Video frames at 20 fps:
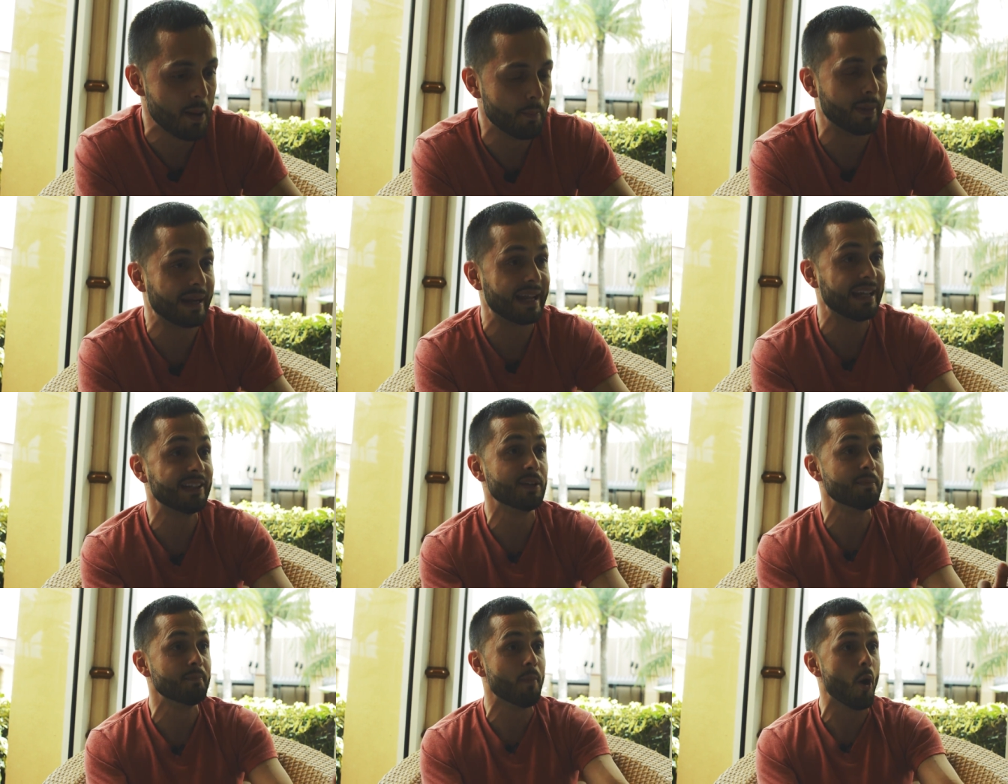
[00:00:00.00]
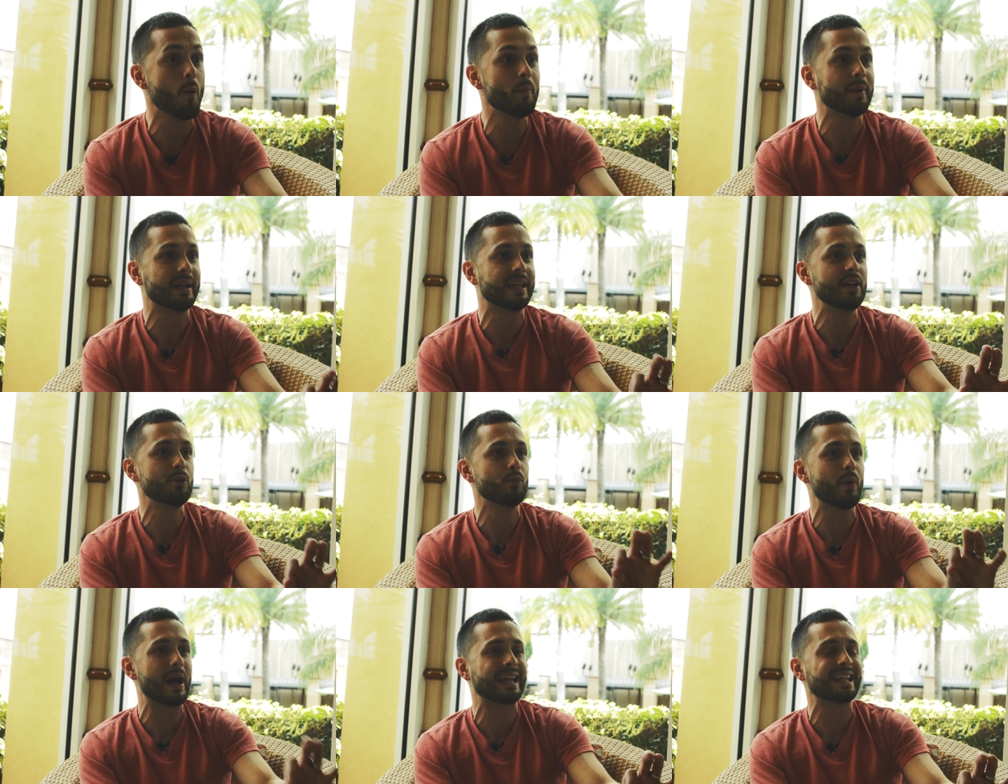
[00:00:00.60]
but in the moment
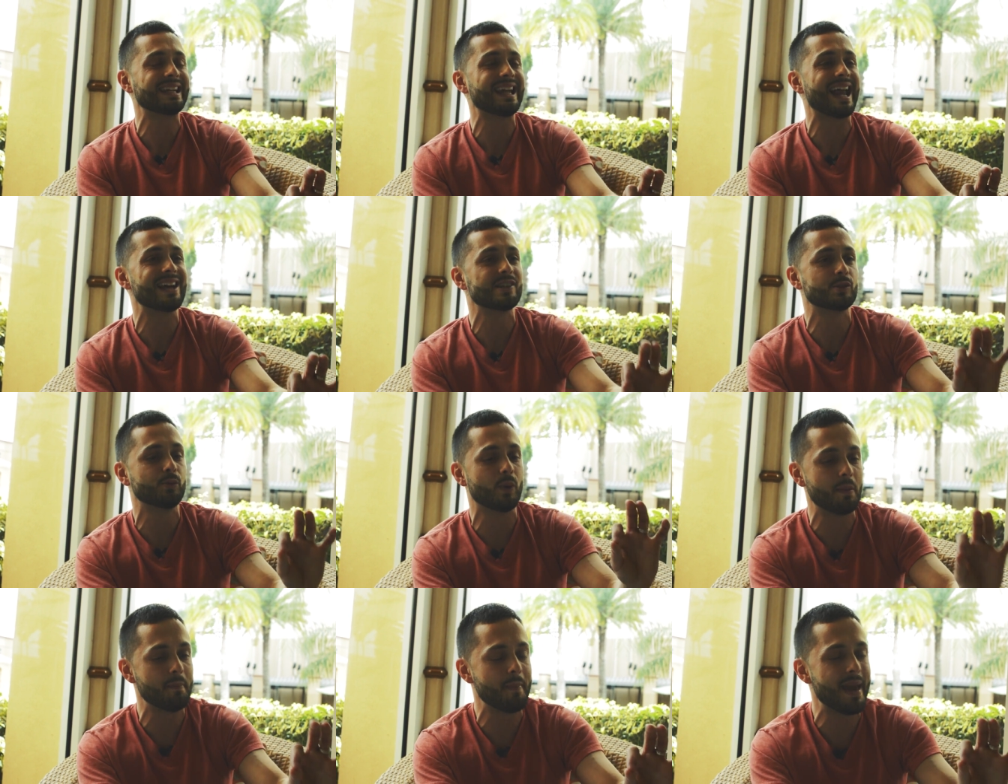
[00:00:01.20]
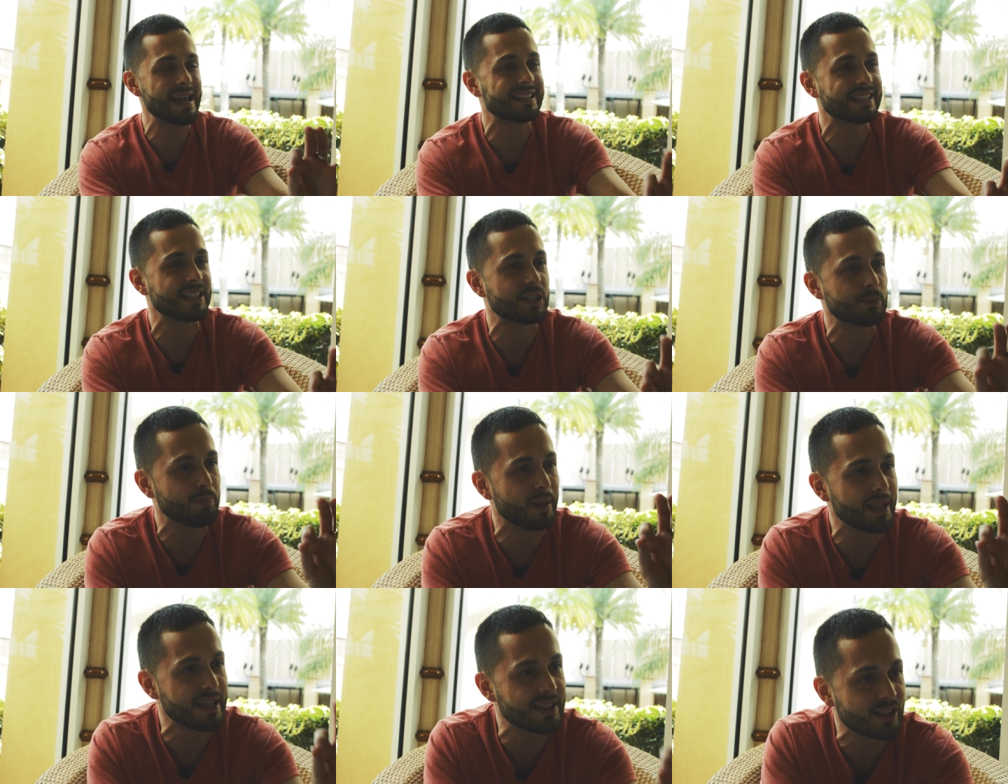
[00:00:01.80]
he recognized what makes this
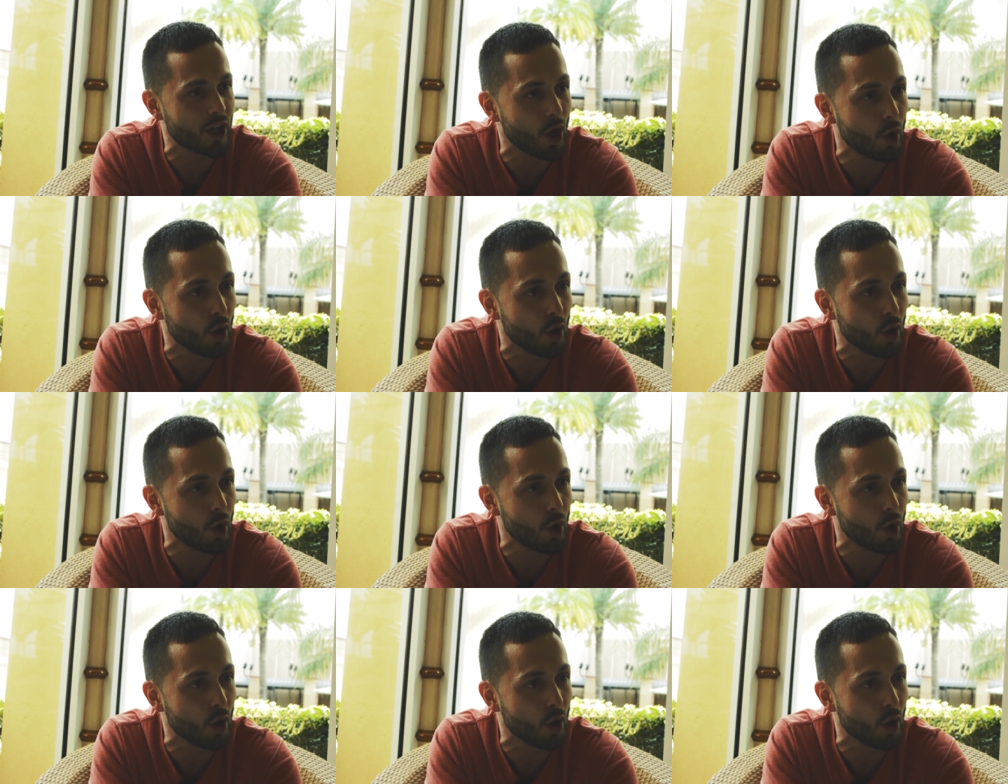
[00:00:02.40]
place